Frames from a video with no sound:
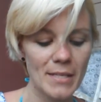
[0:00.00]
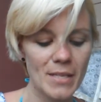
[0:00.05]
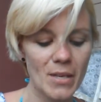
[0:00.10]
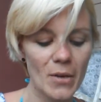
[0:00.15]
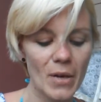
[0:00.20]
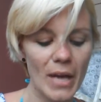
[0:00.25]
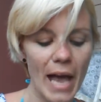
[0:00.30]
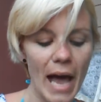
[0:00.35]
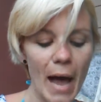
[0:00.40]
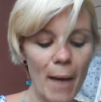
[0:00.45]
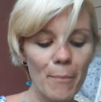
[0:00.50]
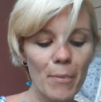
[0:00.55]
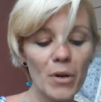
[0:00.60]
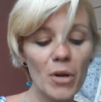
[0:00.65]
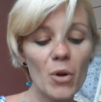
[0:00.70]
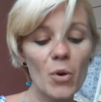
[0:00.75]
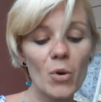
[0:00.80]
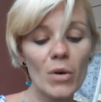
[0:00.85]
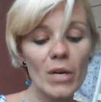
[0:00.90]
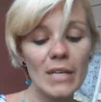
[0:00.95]
So
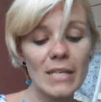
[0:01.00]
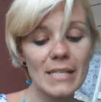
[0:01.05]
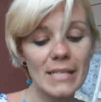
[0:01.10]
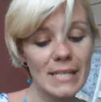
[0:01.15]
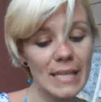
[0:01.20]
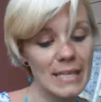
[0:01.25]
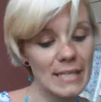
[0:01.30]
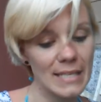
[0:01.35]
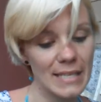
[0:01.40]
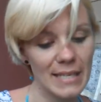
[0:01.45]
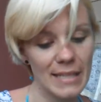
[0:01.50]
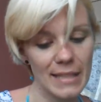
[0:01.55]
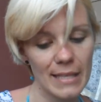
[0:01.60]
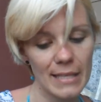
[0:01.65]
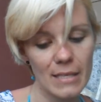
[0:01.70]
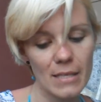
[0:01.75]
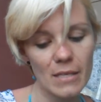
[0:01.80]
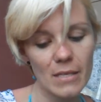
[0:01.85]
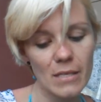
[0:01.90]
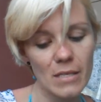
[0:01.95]
Capricorn Ascendant.
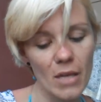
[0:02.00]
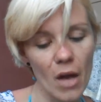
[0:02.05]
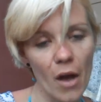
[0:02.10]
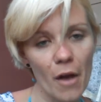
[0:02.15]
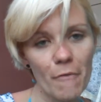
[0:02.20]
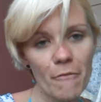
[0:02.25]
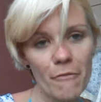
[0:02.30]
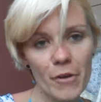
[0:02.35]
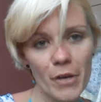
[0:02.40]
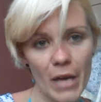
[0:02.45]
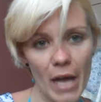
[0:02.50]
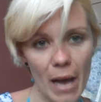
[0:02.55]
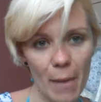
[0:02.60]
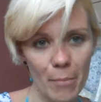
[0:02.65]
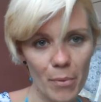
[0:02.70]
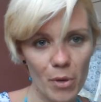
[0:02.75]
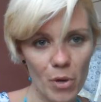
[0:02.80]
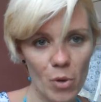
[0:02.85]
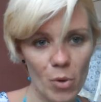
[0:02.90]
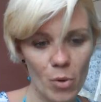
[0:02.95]
This is not for
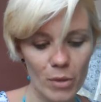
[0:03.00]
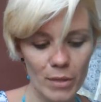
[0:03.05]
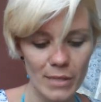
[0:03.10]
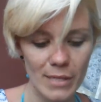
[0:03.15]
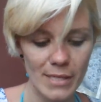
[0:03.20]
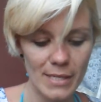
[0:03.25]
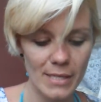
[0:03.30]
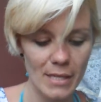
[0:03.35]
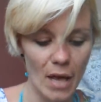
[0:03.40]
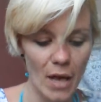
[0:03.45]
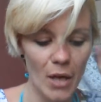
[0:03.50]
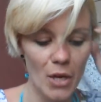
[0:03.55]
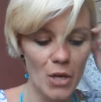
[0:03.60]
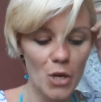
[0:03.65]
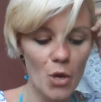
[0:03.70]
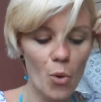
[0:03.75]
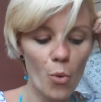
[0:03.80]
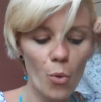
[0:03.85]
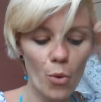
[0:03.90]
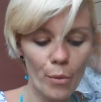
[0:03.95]
Capricorn
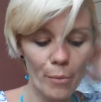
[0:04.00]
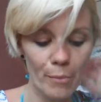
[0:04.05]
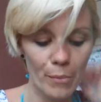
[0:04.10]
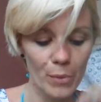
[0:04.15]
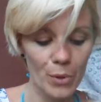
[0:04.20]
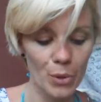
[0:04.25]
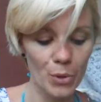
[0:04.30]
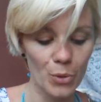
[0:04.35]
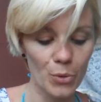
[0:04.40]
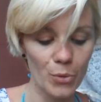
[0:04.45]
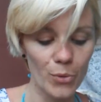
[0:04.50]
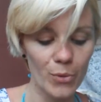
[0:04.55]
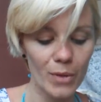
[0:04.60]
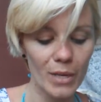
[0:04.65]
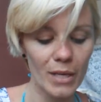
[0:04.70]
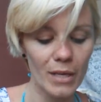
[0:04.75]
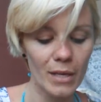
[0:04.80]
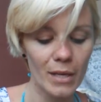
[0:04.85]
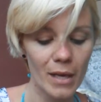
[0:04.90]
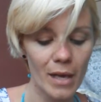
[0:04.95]
Sun or Moon.
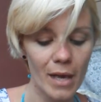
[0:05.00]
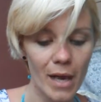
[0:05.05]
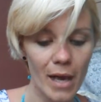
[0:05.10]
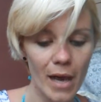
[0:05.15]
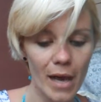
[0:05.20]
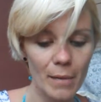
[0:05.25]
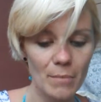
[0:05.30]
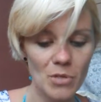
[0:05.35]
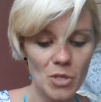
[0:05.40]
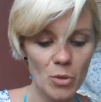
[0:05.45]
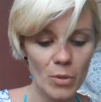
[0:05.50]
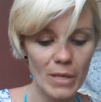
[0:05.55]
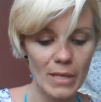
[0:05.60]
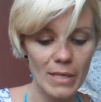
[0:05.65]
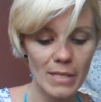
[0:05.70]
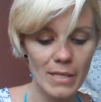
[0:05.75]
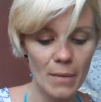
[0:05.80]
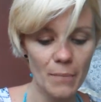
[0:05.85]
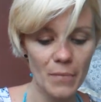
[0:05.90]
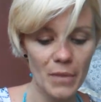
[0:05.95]
I'm
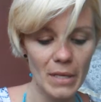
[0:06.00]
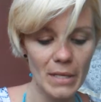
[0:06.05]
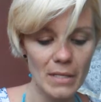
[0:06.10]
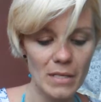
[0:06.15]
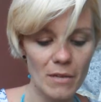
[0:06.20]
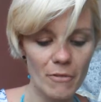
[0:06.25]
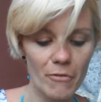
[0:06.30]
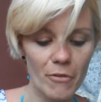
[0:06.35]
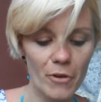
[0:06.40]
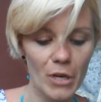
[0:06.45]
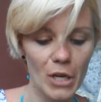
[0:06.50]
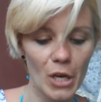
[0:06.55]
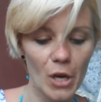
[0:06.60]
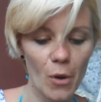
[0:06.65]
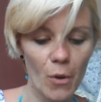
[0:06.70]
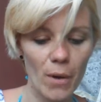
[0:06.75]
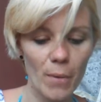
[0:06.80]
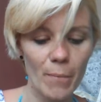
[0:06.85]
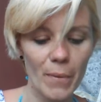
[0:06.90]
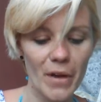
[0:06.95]
doing something different and
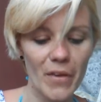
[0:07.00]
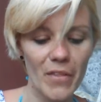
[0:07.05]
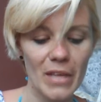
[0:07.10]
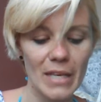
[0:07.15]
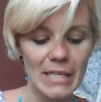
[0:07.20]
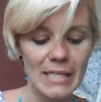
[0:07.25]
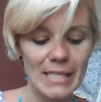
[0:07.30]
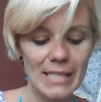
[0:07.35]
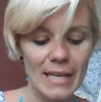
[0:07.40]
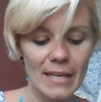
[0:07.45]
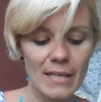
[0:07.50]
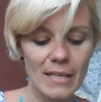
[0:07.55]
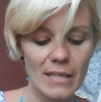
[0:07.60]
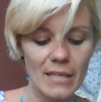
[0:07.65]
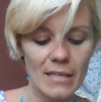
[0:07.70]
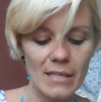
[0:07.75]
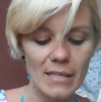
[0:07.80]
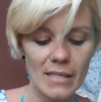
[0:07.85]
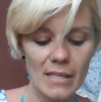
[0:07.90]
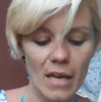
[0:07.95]
going by the
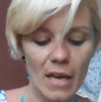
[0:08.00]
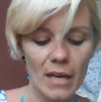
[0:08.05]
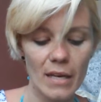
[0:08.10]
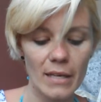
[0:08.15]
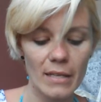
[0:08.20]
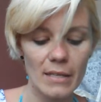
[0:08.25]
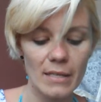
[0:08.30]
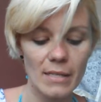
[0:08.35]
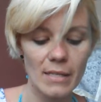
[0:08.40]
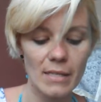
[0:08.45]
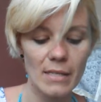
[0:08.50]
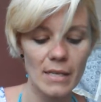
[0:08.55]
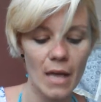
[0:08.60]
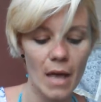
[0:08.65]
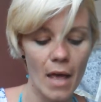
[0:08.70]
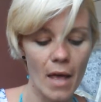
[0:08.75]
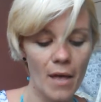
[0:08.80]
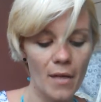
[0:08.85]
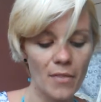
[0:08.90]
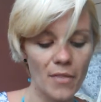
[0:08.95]
Ascendant signs.
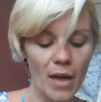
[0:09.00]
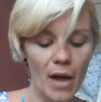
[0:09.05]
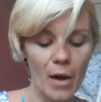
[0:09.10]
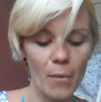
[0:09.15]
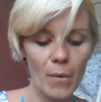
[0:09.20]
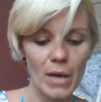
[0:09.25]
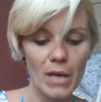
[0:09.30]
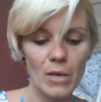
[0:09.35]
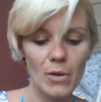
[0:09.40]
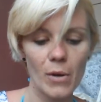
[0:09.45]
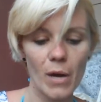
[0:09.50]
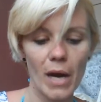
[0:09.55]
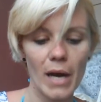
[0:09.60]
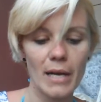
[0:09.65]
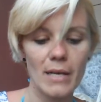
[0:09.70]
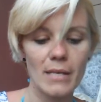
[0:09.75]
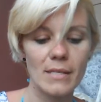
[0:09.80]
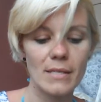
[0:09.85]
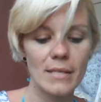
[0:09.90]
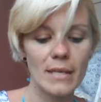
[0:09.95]
That way you
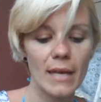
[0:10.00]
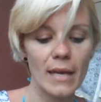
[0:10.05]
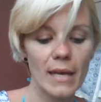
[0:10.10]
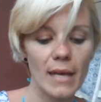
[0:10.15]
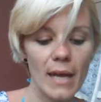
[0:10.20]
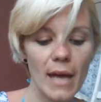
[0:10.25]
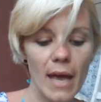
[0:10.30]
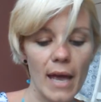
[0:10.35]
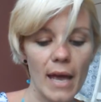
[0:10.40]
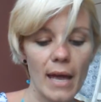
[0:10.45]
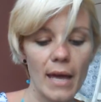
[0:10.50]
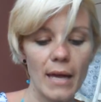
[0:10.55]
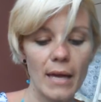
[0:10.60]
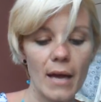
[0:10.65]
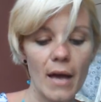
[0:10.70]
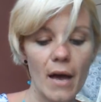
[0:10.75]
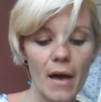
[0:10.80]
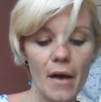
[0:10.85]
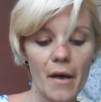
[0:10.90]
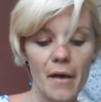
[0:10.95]
guys get a
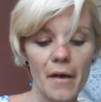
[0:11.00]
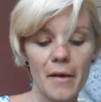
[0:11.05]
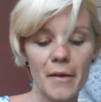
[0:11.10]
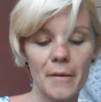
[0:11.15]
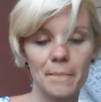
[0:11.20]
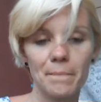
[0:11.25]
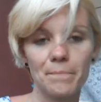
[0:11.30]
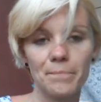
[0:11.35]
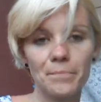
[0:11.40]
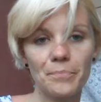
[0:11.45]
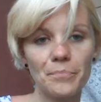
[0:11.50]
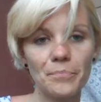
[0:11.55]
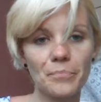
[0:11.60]
um,